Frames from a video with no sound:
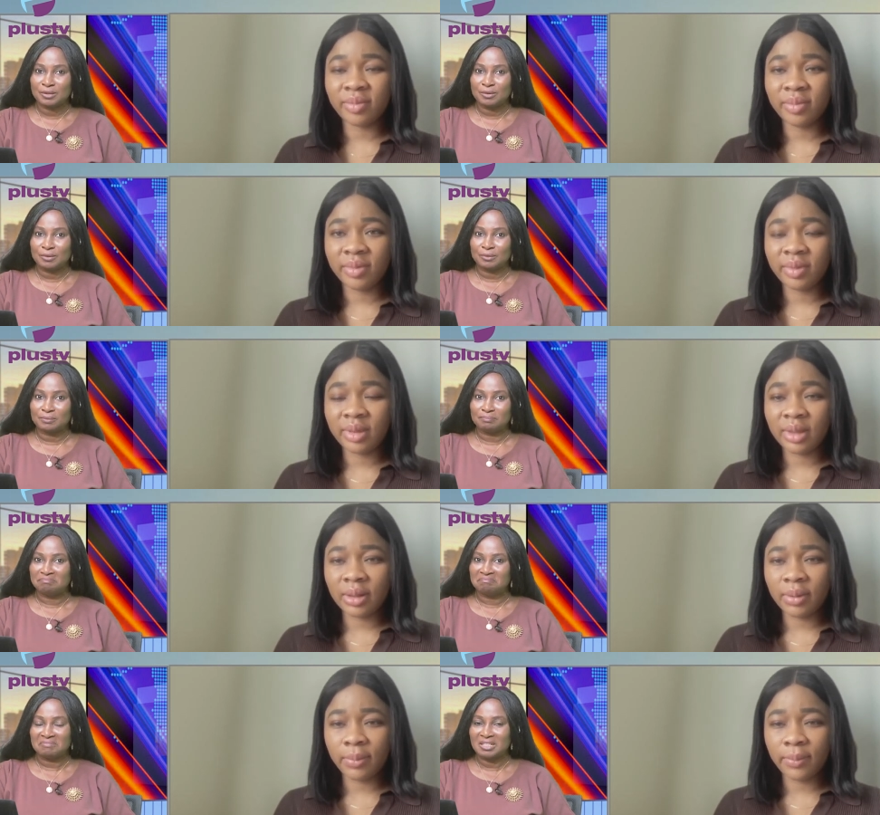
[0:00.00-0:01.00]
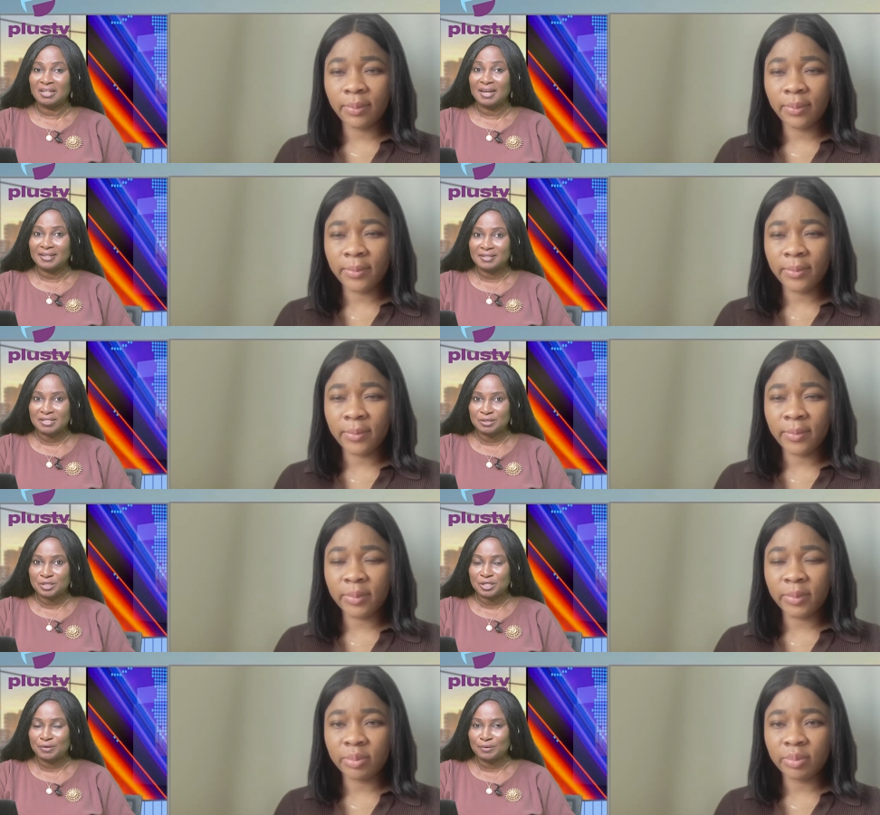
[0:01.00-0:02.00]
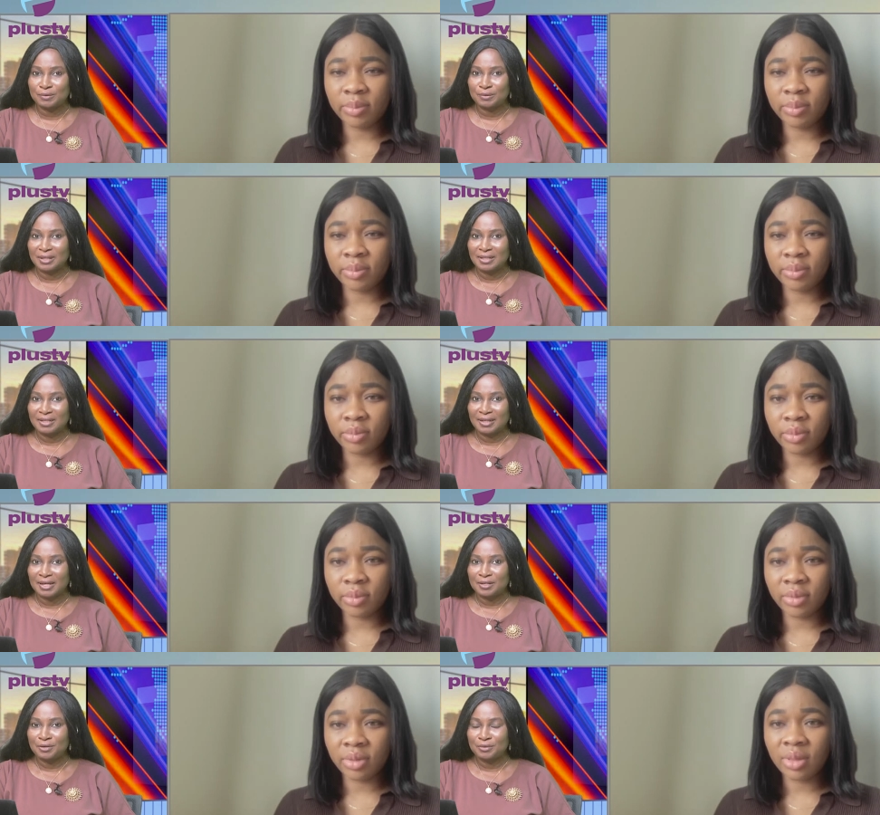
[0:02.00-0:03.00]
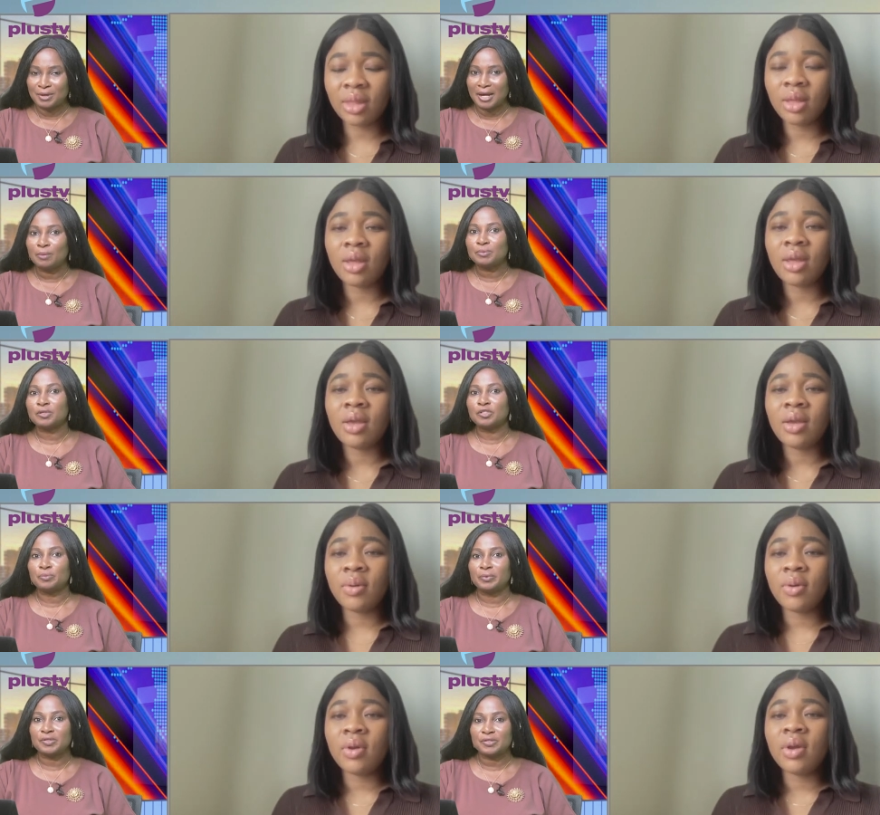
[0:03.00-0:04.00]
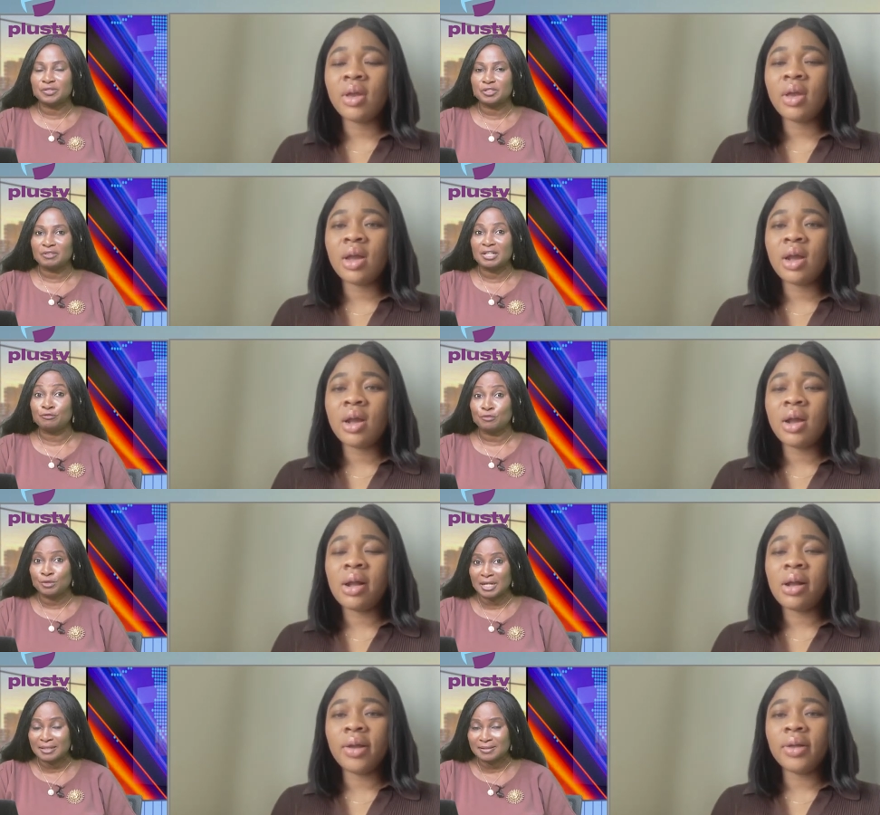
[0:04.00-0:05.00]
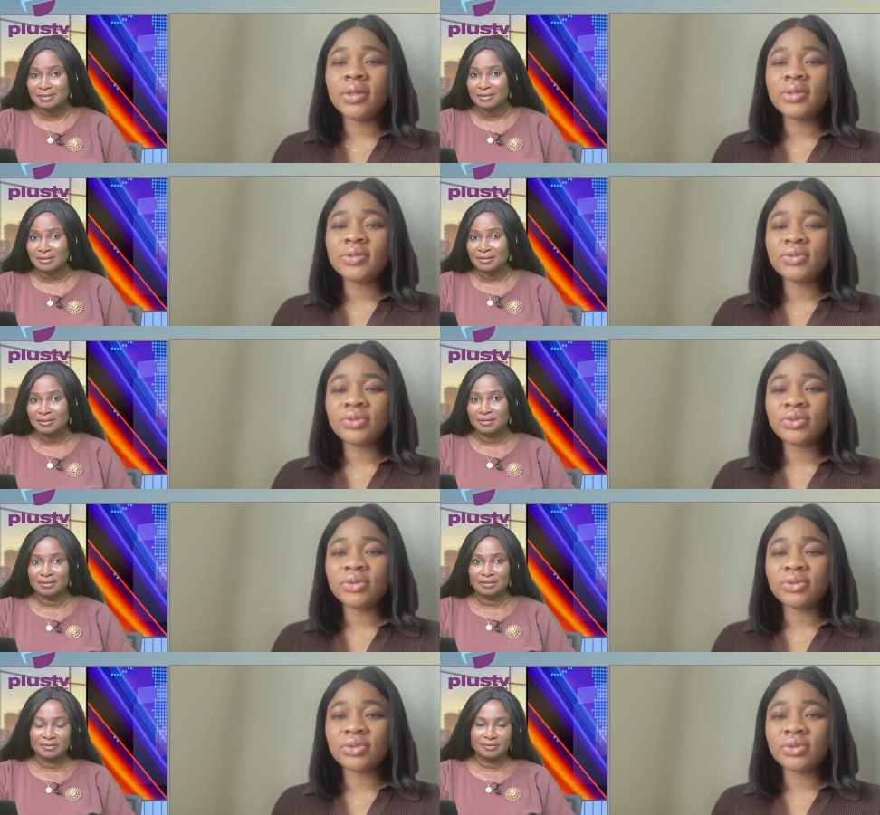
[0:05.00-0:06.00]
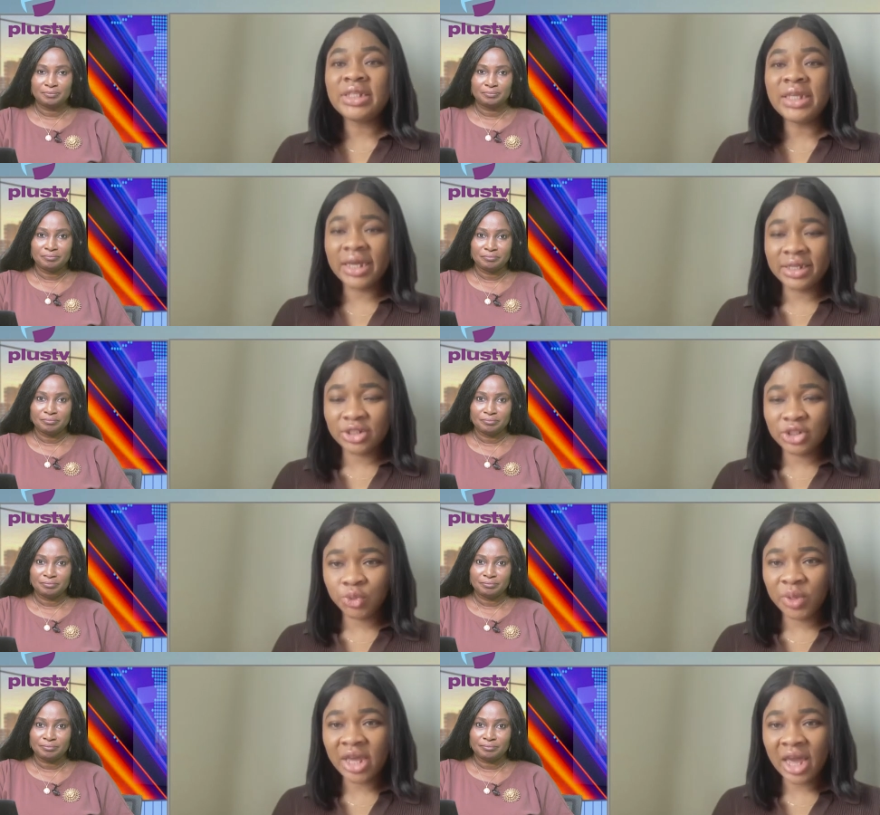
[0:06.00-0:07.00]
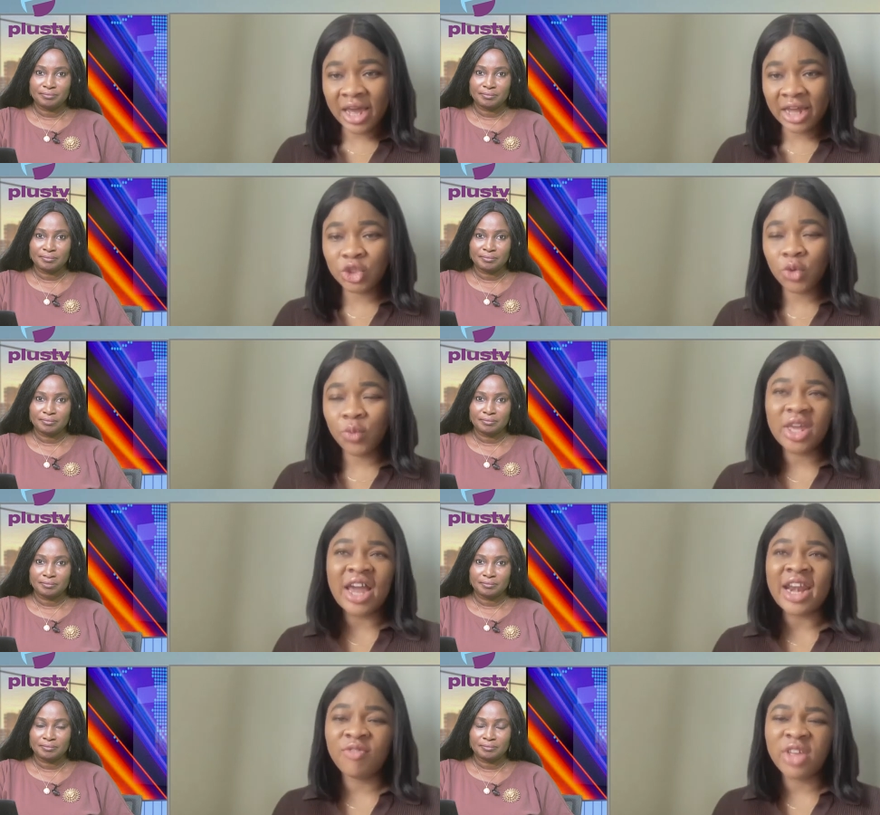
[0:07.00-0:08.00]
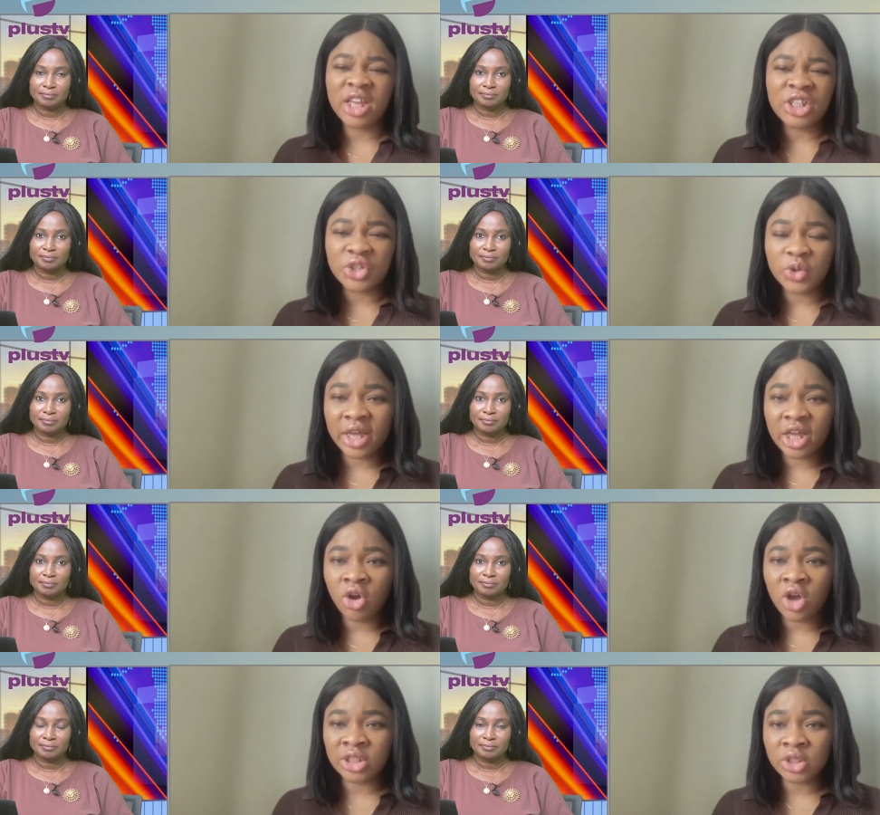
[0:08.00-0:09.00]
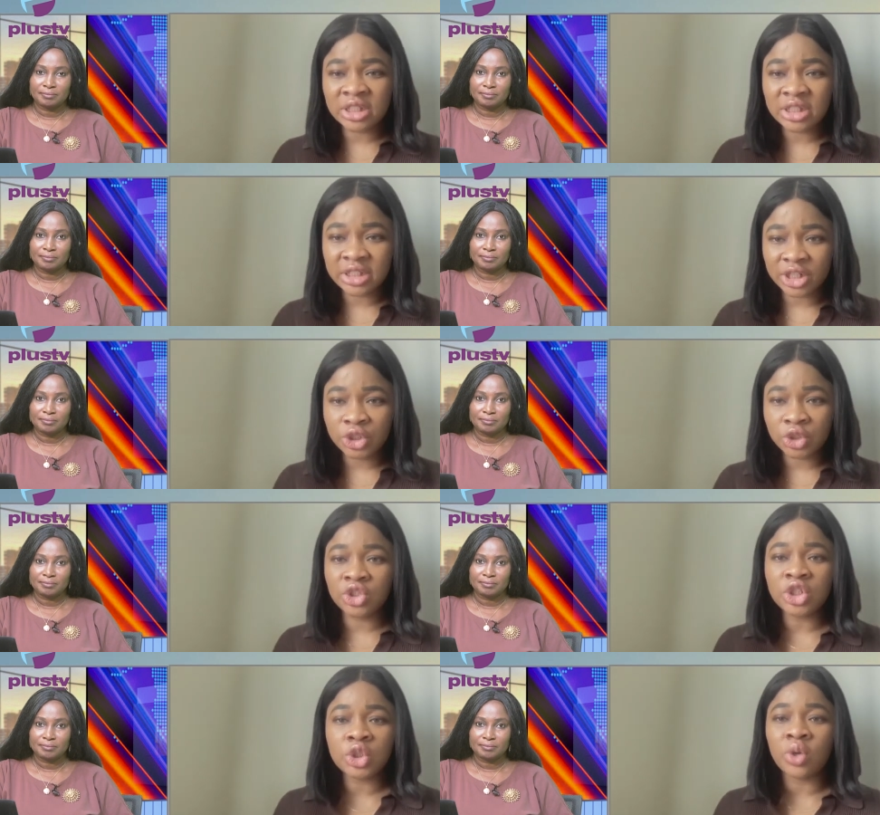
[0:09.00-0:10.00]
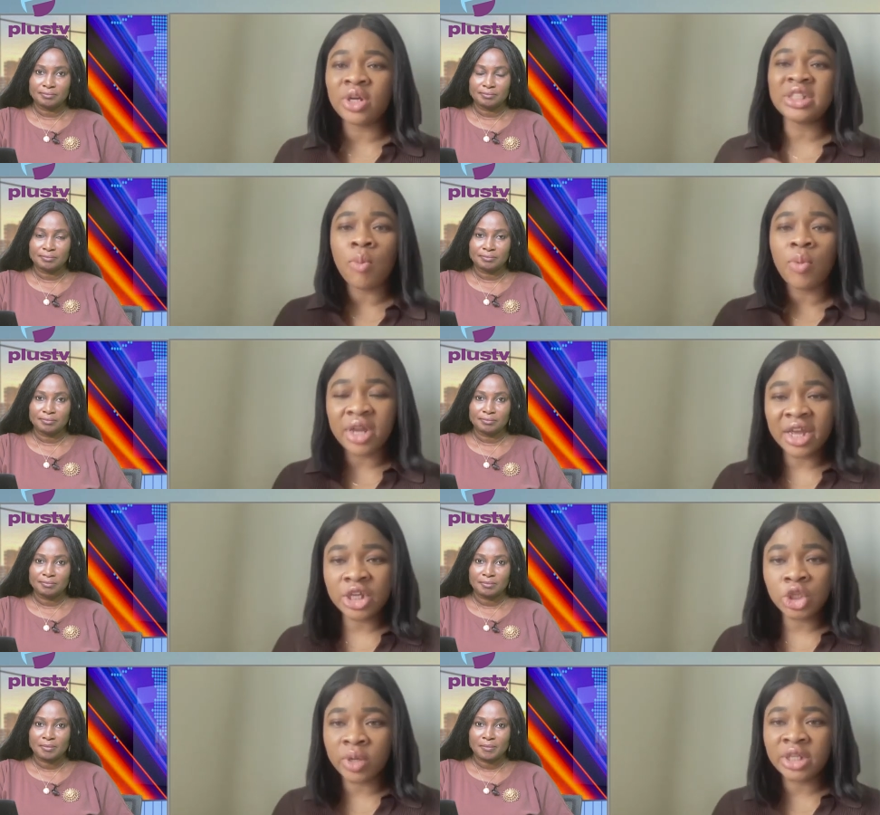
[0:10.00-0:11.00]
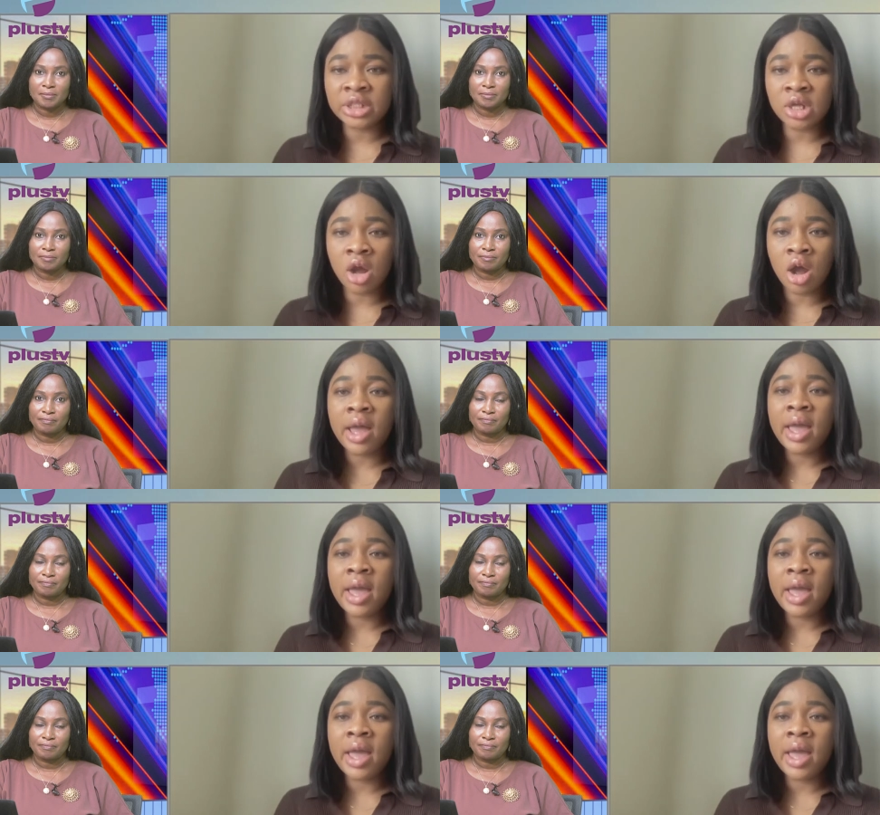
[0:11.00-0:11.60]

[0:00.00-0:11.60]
Speaker 1: or line to toe. Can you help such persons find focus?
Speaker 2: Yes, we can. So we can have, you know, a consulting session just to understand what their interests are